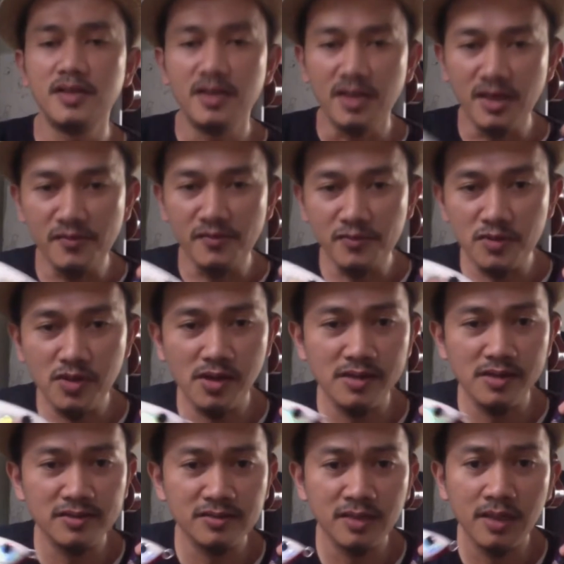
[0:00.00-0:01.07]
If you
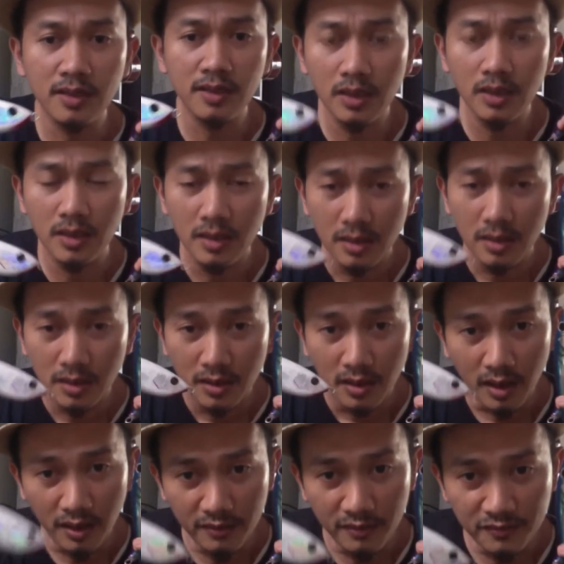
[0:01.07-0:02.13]
guys are
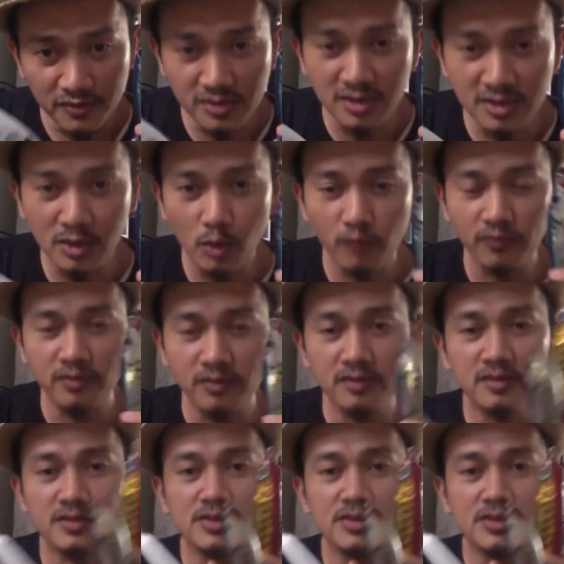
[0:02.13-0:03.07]
a fishing lover,